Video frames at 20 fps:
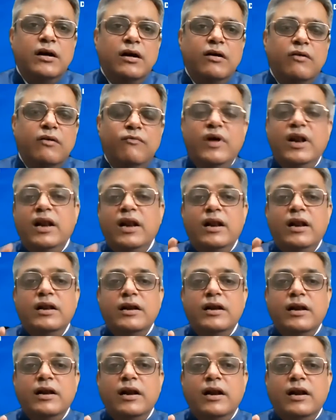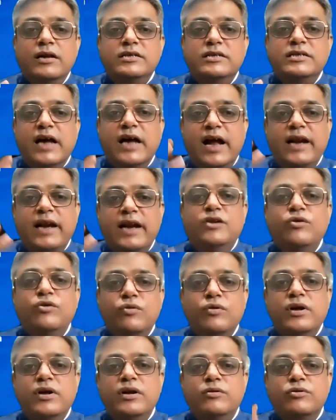will stand you
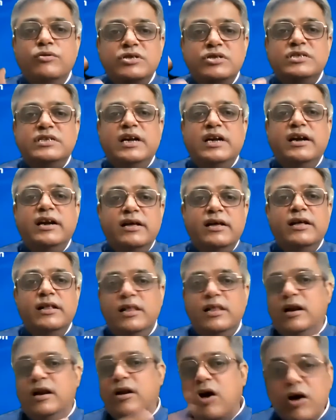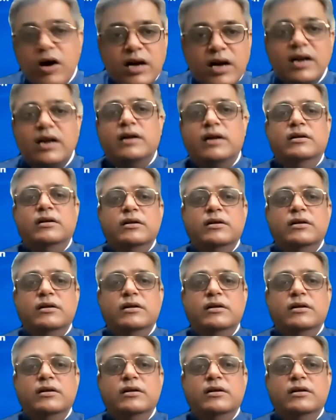in good stead in the longer run.